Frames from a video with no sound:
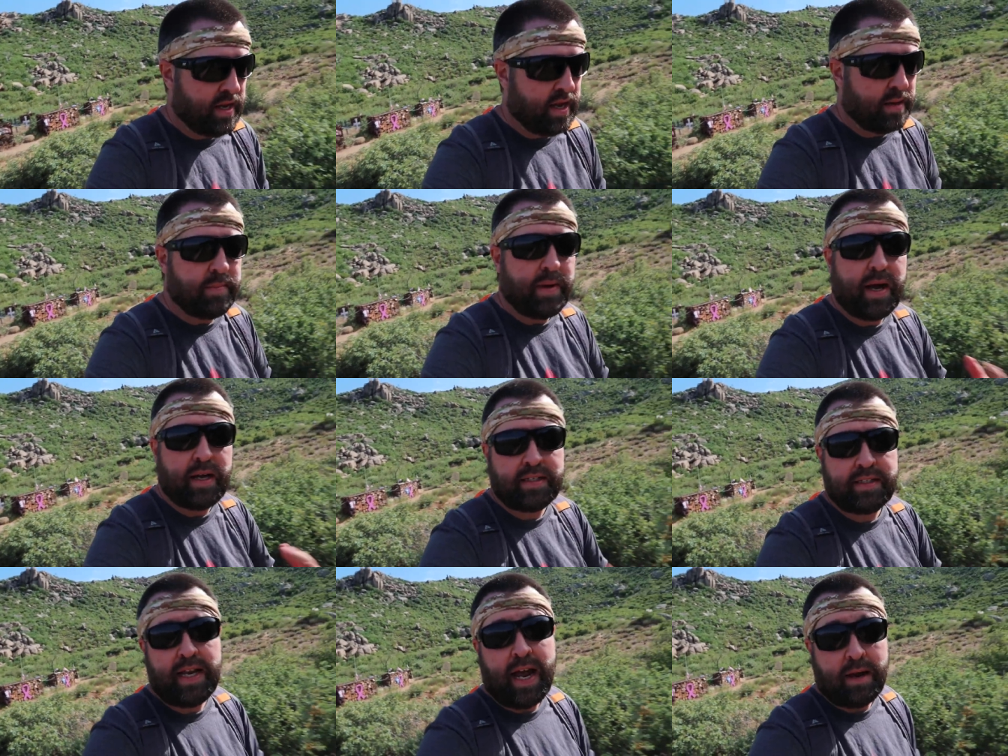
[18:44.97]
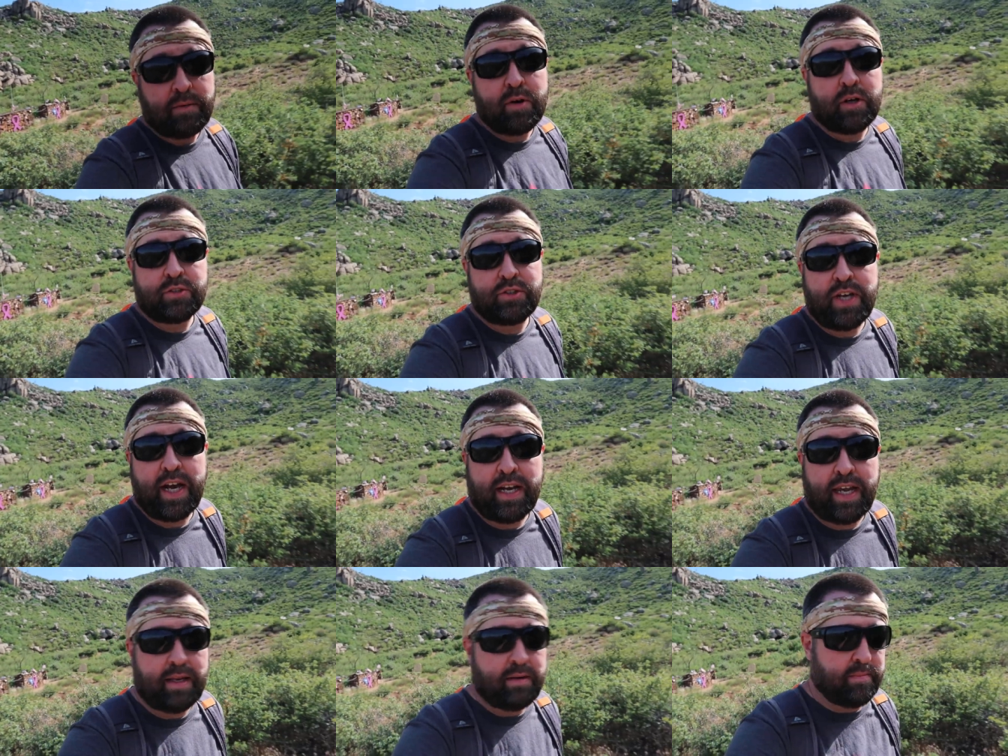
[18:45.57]
I will
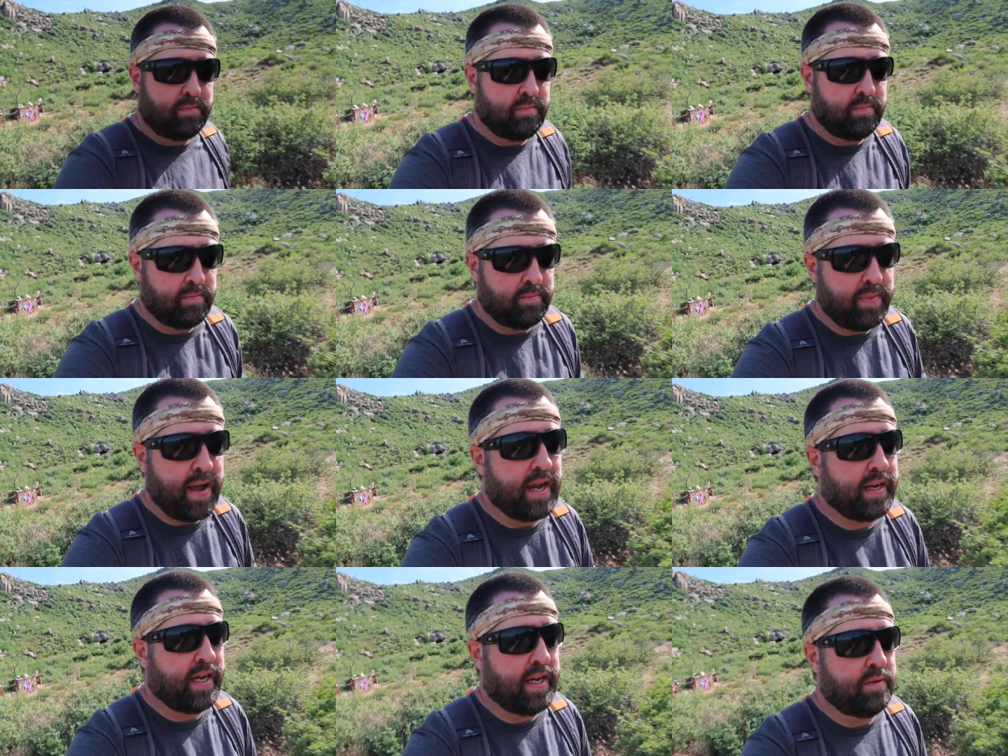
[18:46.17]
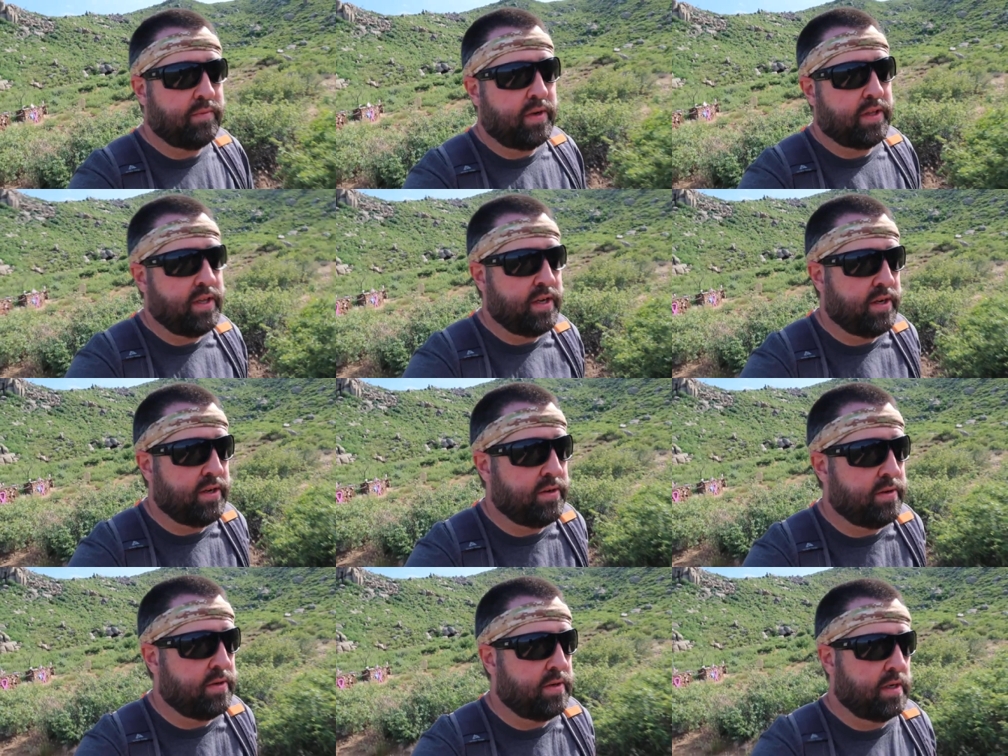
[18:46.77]
check back in with
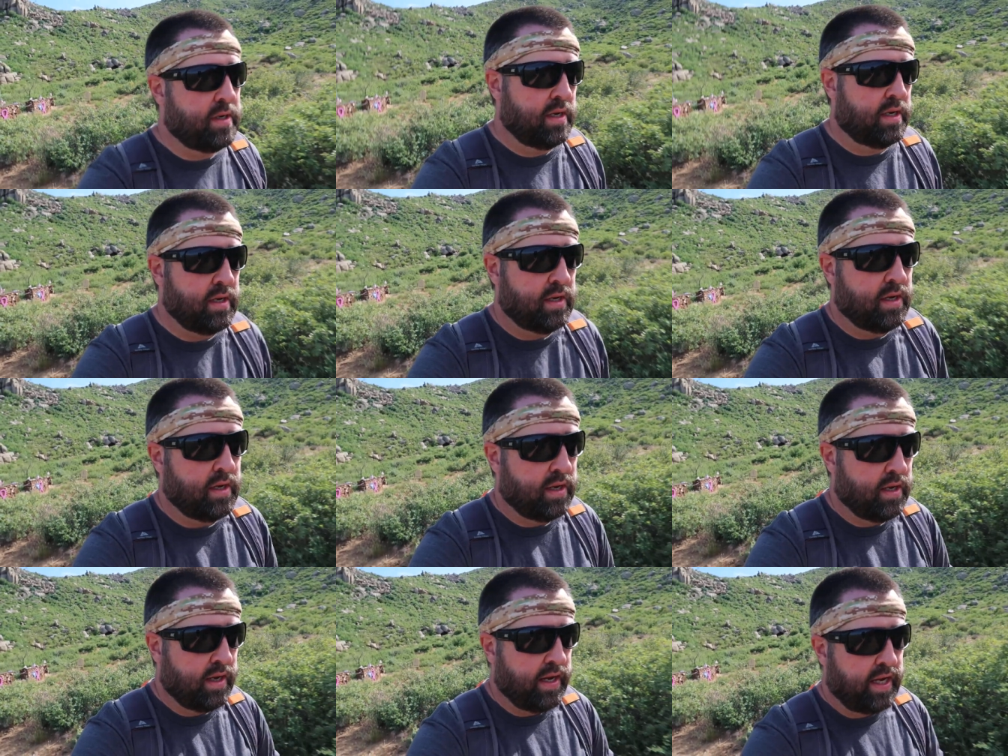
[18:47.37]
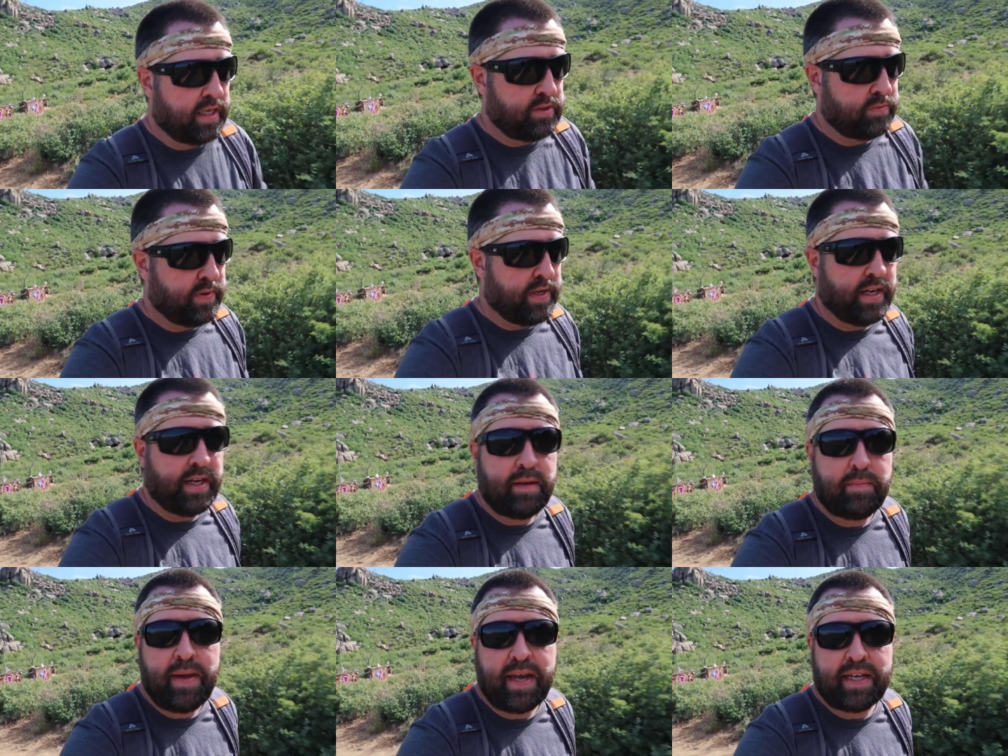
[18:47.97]
you as
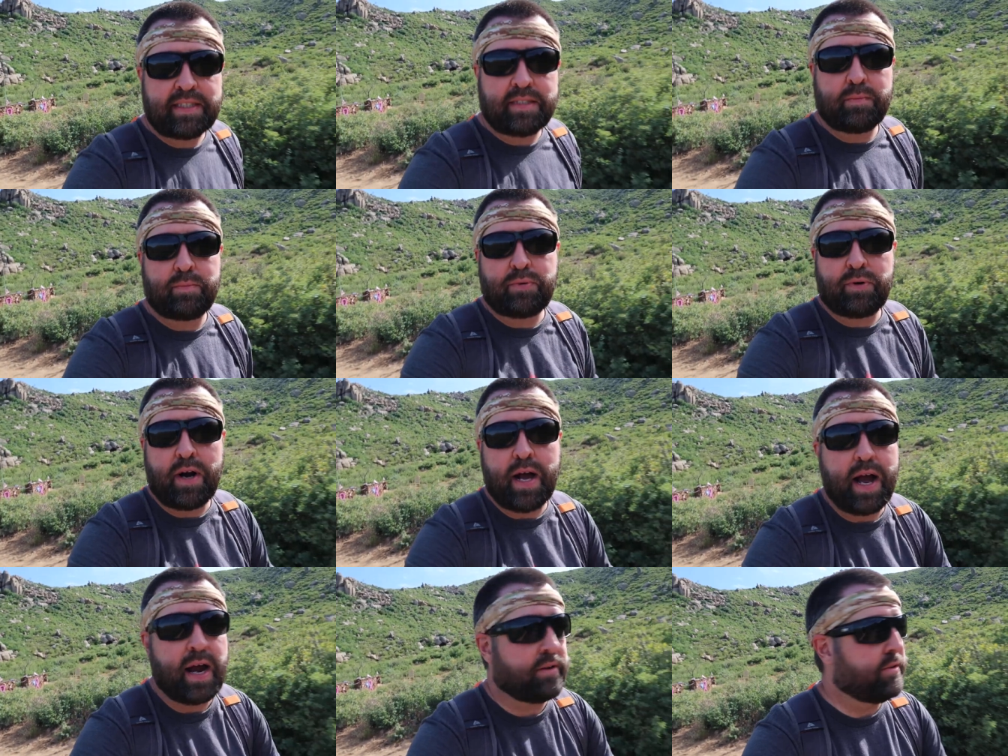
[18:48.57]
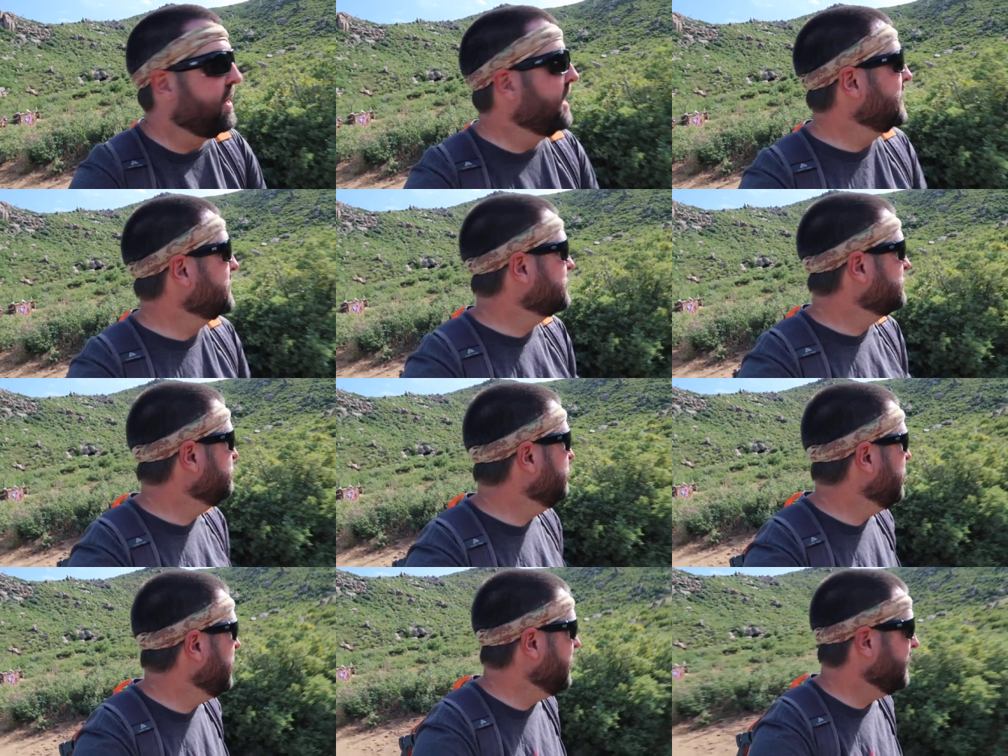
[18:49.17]
we make some progress,
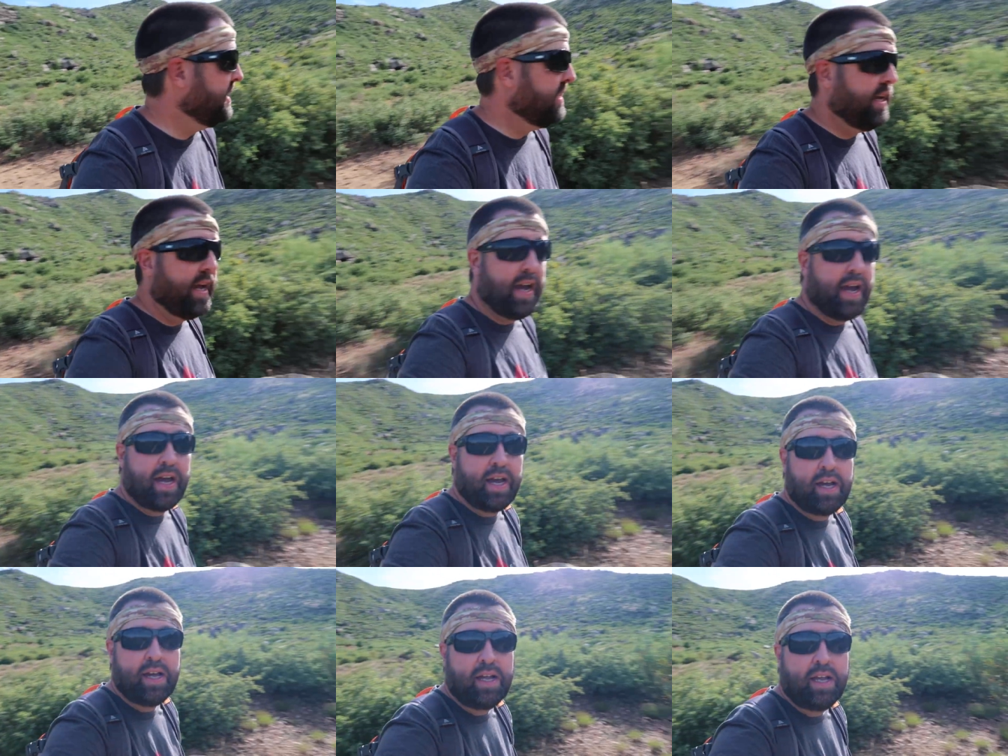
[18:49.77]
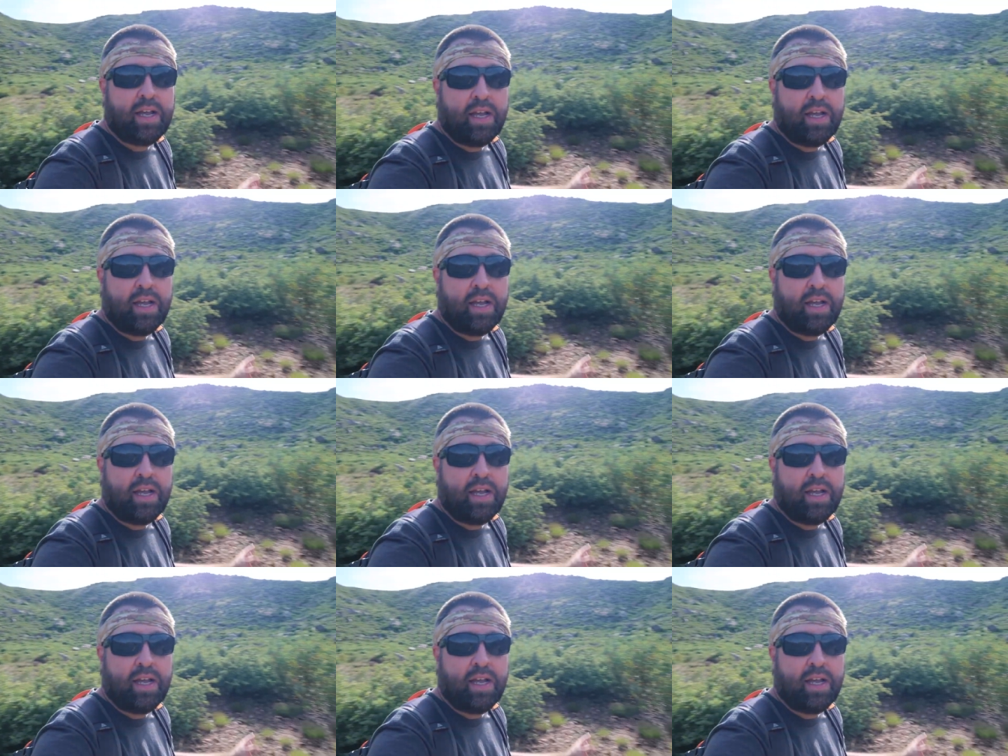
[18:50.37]
but yeah,